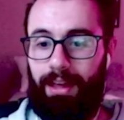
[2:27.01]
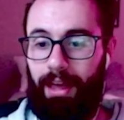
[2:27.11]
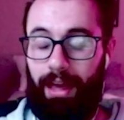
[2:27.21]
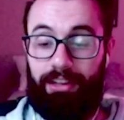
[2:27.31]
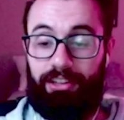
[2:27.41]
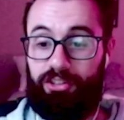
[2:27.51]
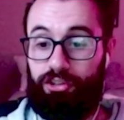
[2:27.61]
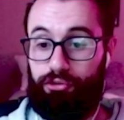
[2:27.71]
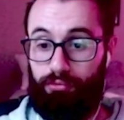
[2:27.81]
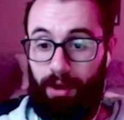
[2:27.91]
and just
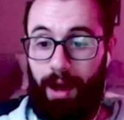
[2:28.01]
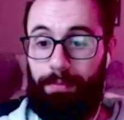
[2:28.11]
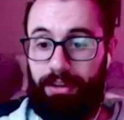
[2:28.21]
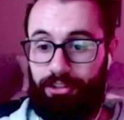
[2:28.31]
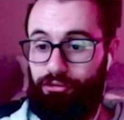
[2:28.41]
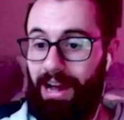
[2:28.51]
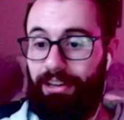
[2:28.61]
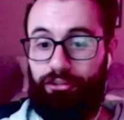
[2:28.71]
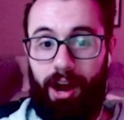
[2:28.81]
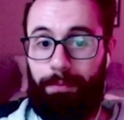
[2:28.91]
drop it, drag and
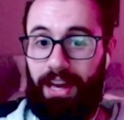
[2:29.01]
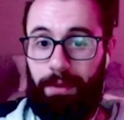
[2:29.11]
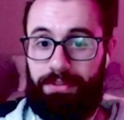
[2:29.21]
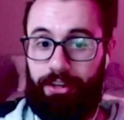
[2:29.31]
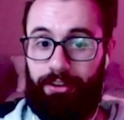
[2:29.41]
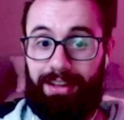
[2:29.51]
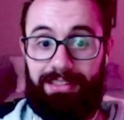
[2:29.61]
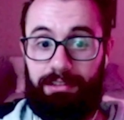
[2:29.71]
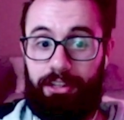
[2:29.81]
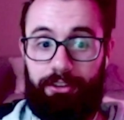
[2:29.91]
drop games here. It's
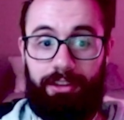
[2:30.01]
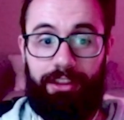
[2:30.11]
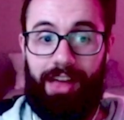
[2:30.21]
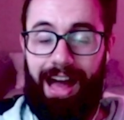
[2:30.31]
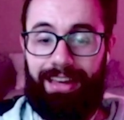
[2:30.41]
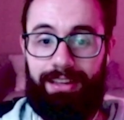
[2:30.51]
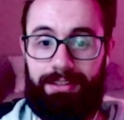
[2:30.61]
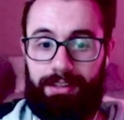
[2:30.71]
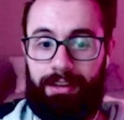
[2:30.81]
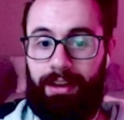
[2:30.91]
literally that
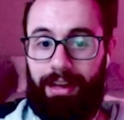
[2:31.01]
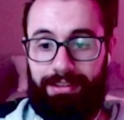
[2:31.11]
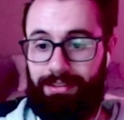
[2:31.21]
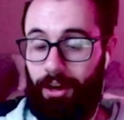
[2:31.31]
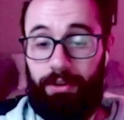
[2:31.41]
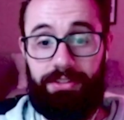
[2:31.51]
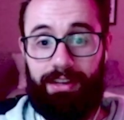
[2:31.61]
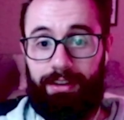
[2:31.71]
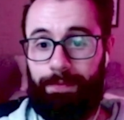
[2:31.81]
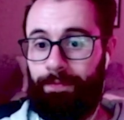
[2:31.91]
easy. It tells
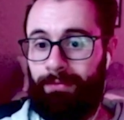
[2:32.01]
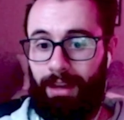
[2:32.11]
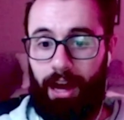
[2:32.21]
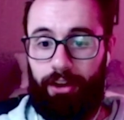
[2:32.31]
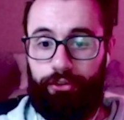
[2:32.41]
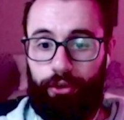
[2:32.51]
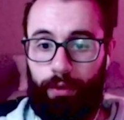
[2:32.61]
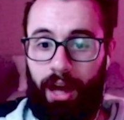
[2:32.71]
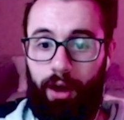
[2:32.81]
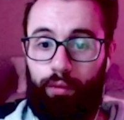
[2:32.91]
you how to do
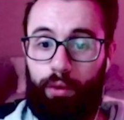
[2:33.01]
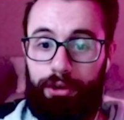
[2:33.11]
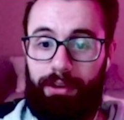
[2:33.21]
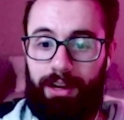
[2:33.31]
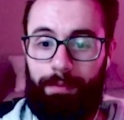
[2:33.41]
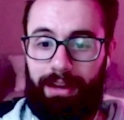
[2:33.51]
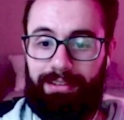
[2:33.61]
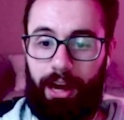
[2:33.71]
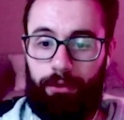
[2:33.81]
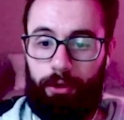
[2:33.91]
it. I would recommend
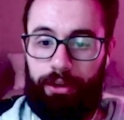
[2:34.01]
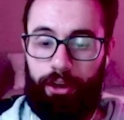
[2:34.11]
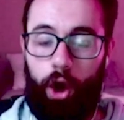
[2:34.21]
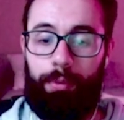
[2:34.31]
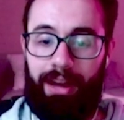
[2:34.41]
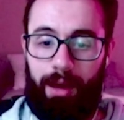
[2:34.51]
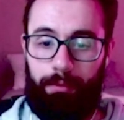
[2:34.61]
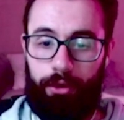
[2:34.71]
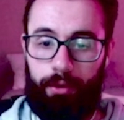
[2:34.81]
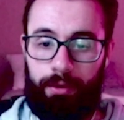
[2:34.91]
downloading
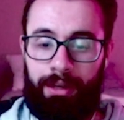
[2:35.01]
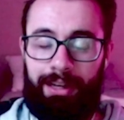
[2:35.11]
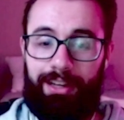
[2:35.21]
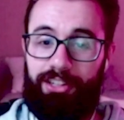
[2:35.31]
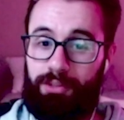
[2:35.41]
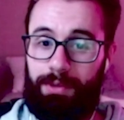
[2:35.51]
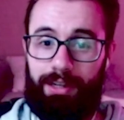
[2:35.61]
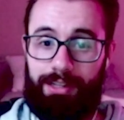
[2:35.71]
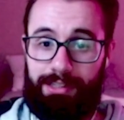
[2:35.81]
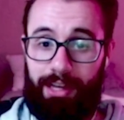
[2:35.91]
OpenEMU just
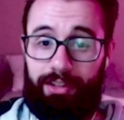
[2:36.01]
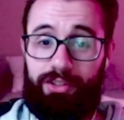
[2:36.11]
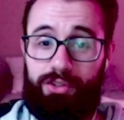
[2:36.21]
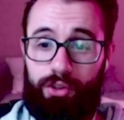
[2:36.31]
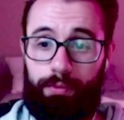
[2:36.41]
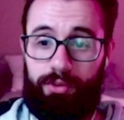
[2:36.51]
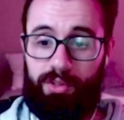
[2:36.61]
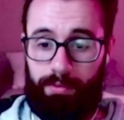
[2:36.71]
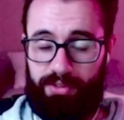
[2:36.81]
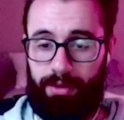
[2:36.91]
because it's super,
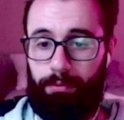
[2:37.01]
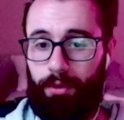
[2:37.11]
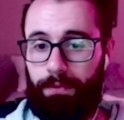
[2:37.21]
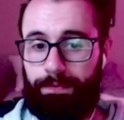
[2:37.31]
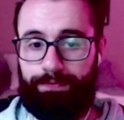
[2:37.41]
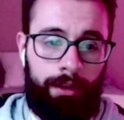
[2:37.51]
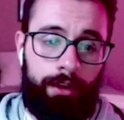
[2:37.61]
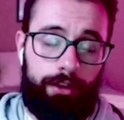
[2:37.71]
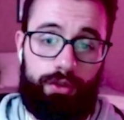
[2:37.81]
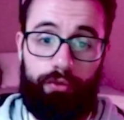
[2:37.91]
super simple.
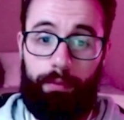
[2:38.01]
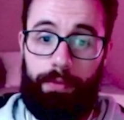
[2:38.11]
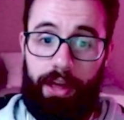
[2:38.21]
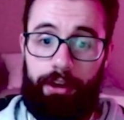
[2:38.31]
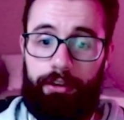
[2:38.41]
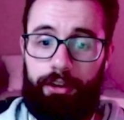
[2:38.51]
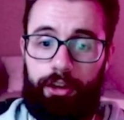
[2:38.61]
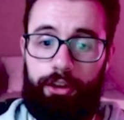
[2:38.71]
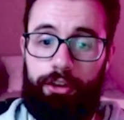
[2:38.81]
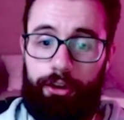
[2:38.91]
So from there,
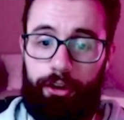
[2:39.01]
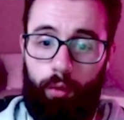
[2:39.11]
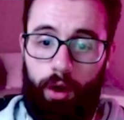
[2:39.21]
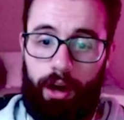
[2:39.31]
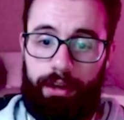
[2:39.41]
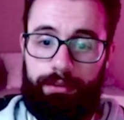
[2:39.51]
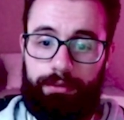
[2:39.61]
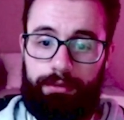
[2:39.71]
you're going to want